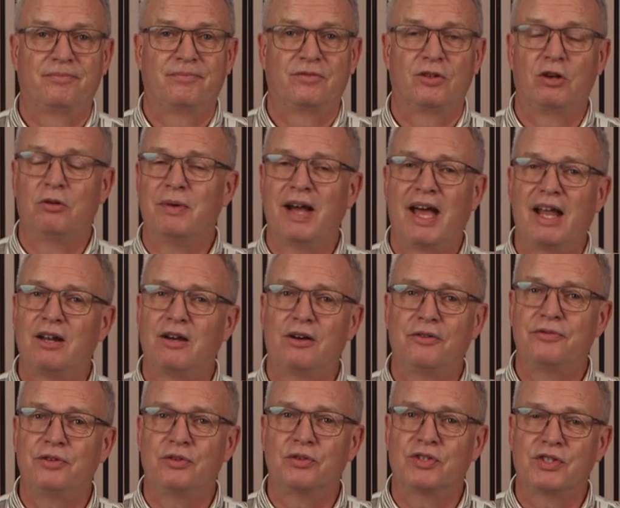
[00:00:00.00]
No matter
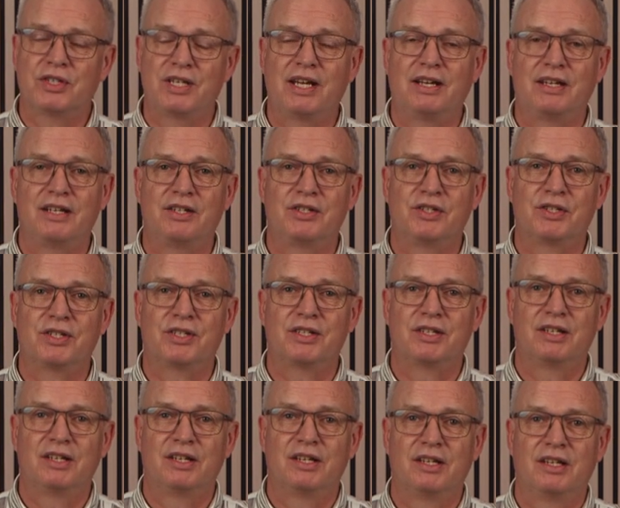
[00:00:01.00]
of your sickness,
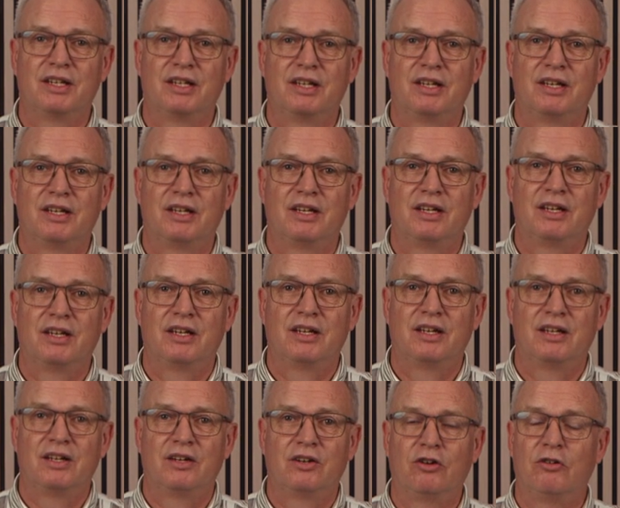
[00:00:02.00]

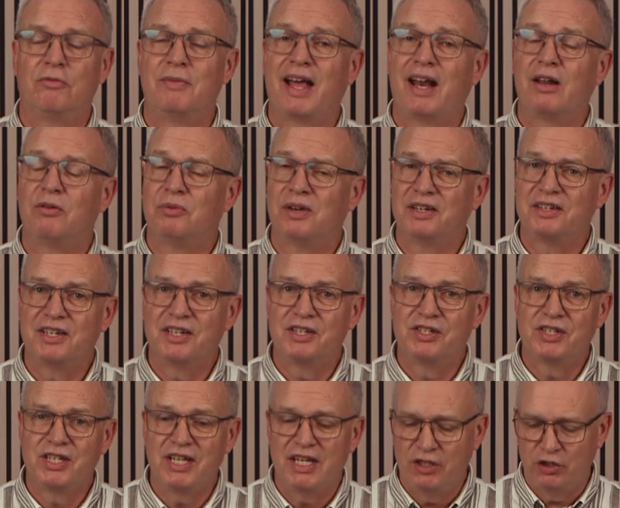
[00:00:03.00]
no matter what
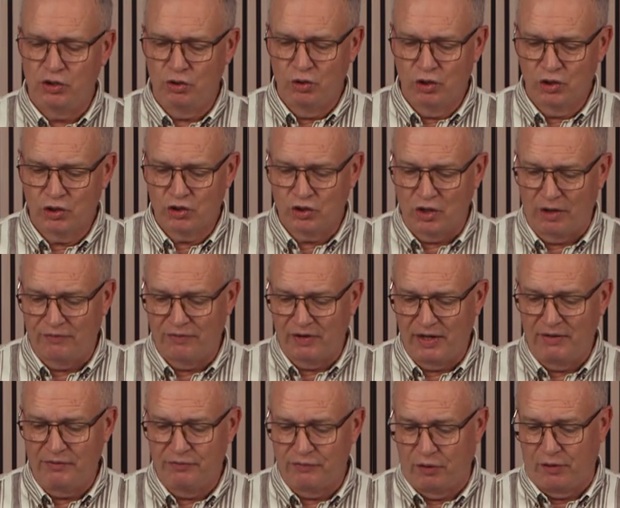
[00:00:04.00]
disease you are
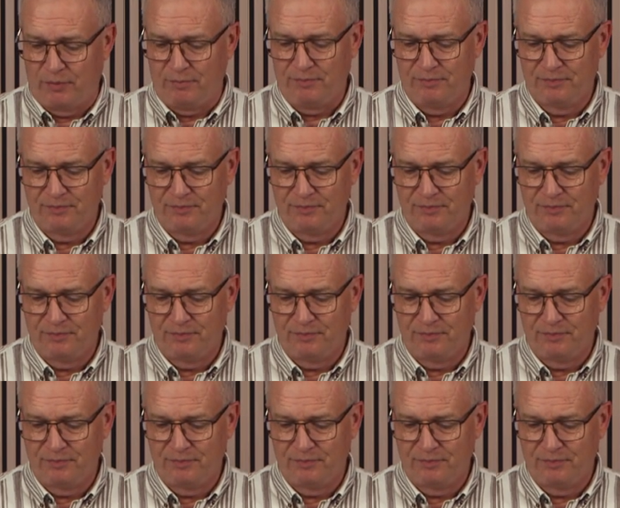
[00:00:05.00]
suffering from,